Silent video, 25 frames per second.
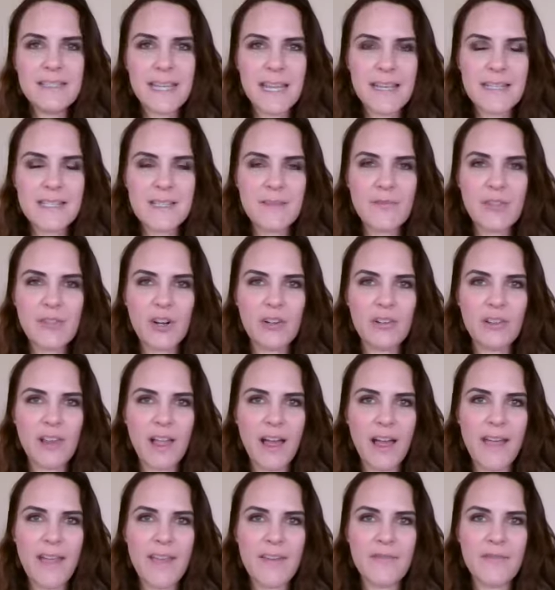days of their
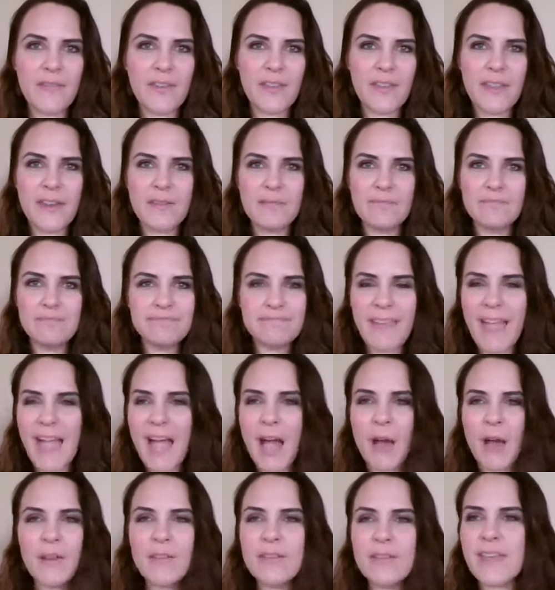life, and then
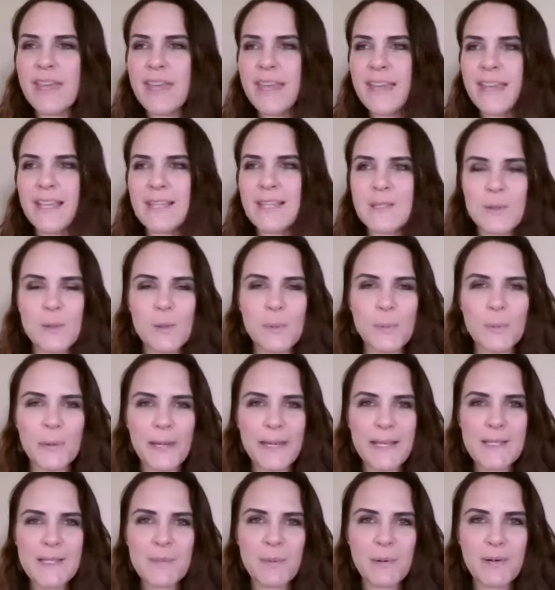how did they get to a
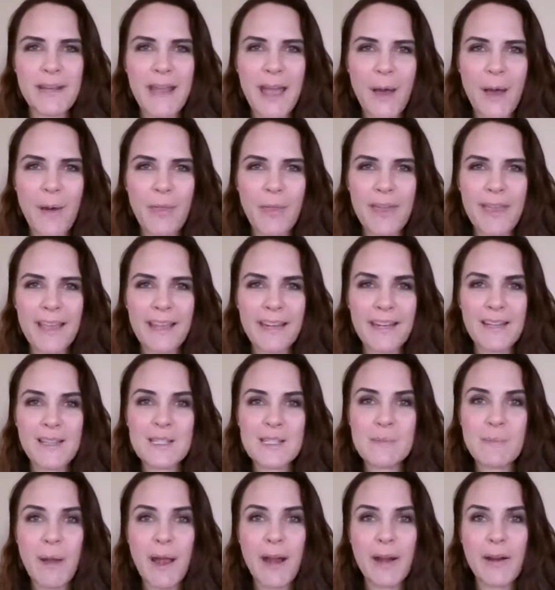place where now they can
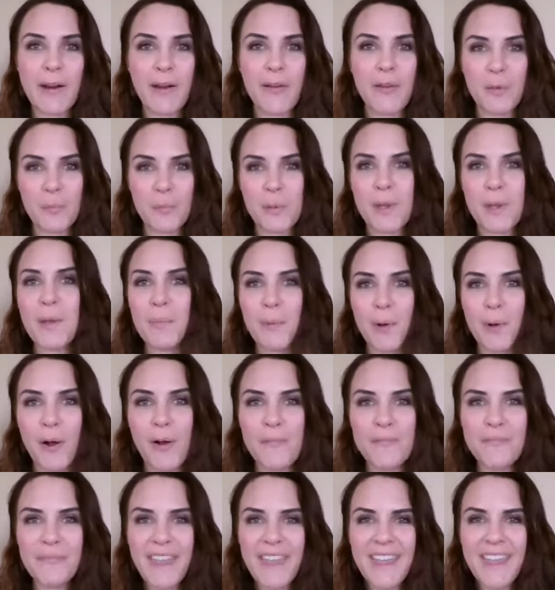inspire other
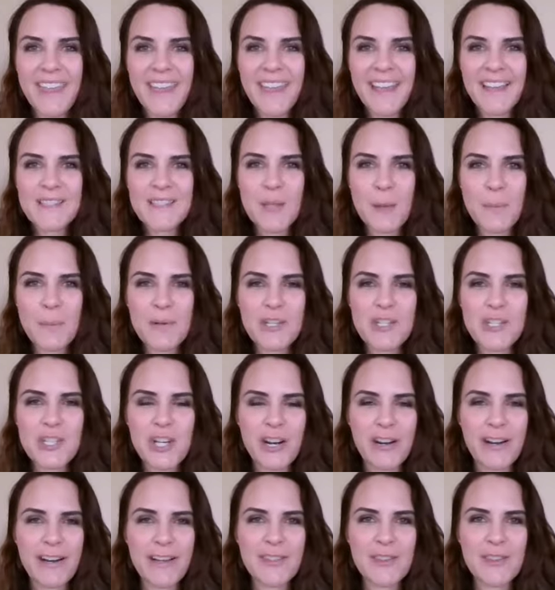people? So I'll be
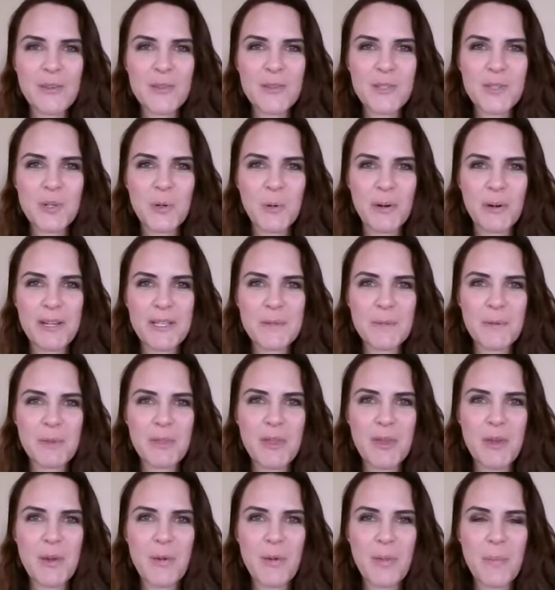sharing those stories
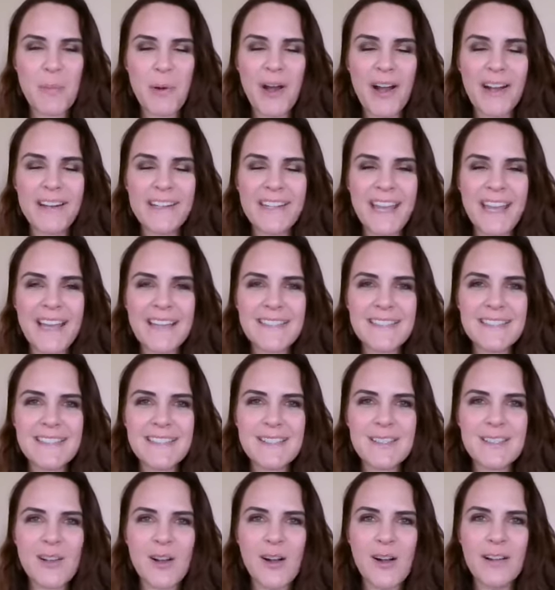with you. The podcast
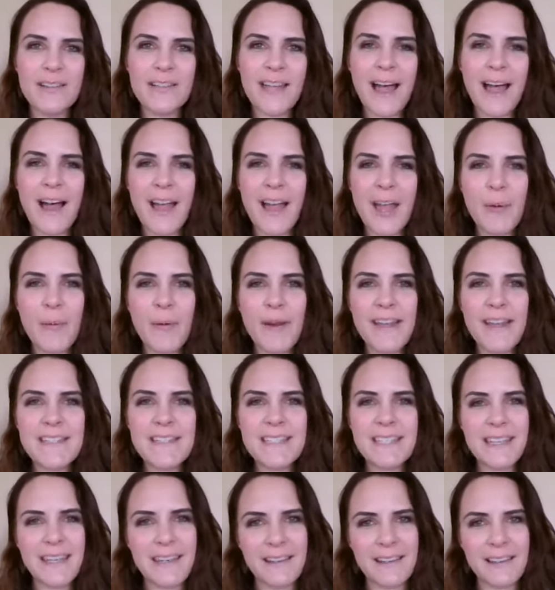is called Highway
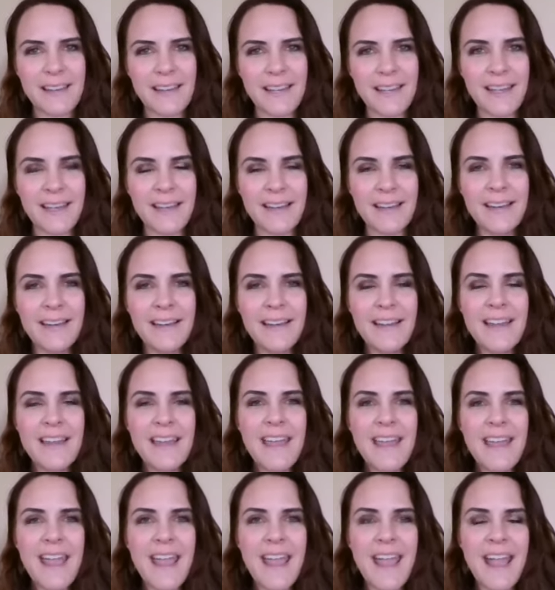to Healing,
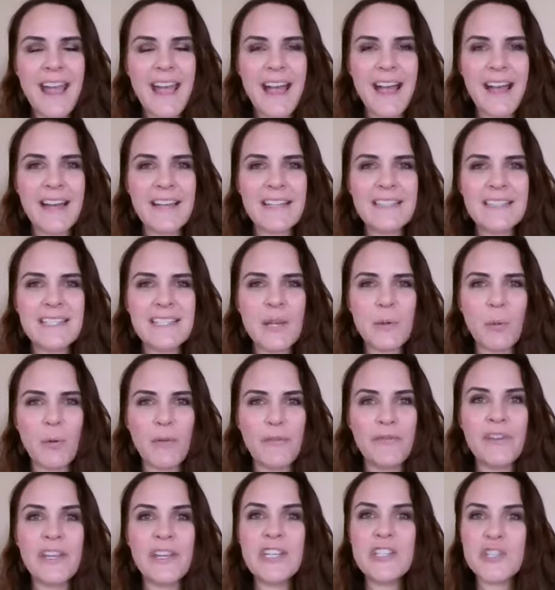and it
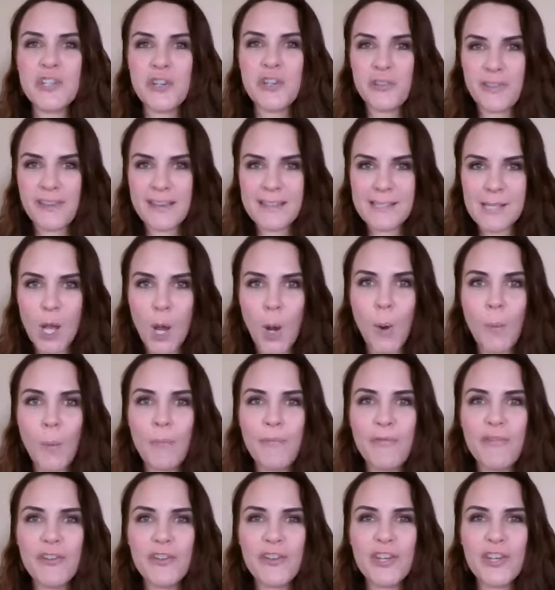will feature these
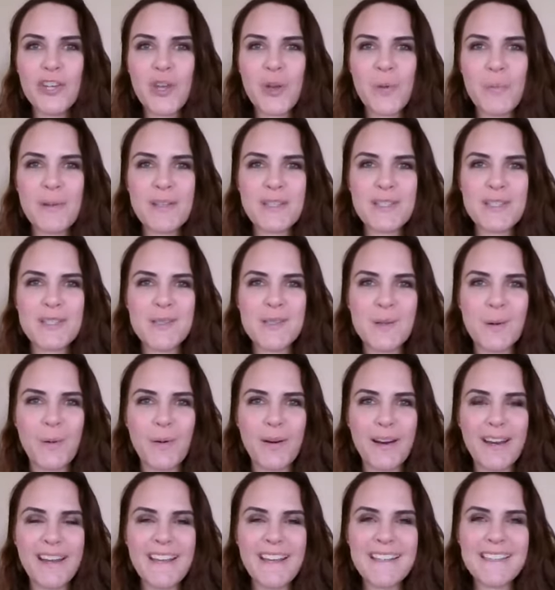hopeful human
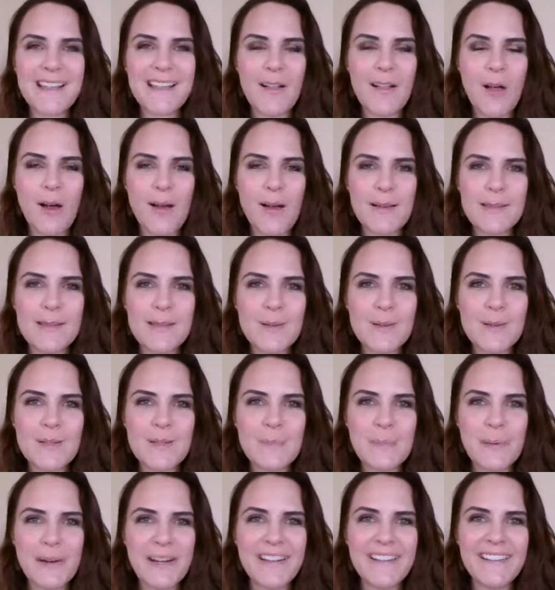stories. I'll also
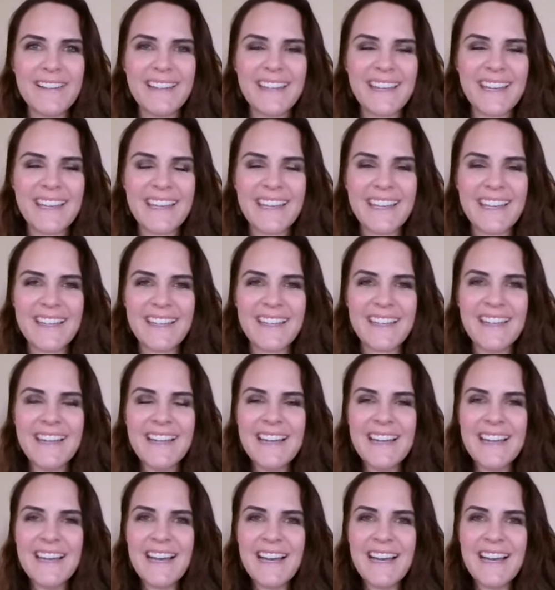sprinkle in